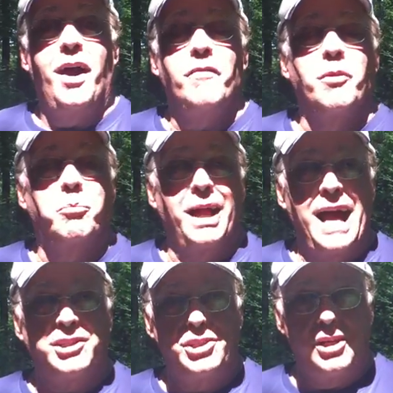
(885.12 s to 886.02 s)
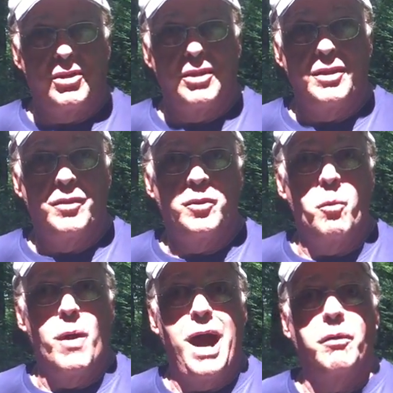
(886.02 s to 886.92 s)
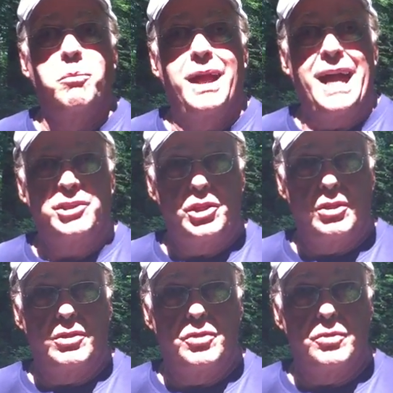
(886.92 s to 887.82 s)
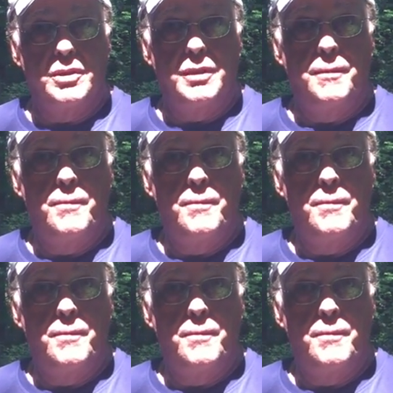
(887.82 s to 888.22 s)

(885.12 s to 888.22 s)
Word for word: of the black cherry the wild black cherry tree.